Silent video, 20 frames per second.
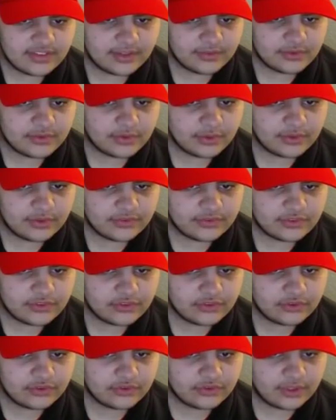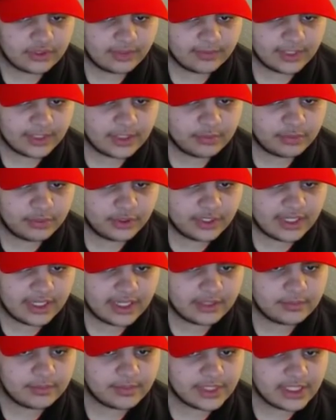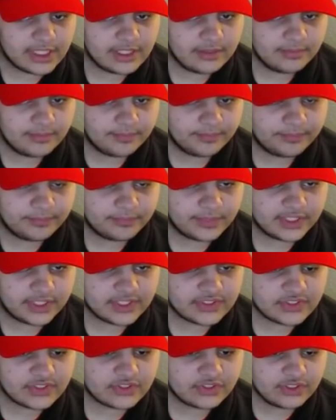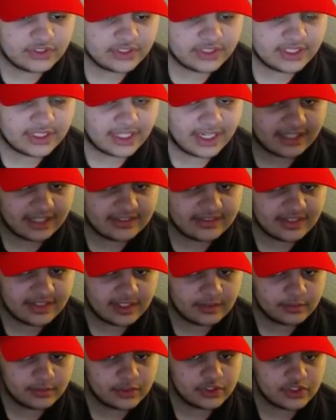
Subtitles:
I'm going to put it at a B because it's good content.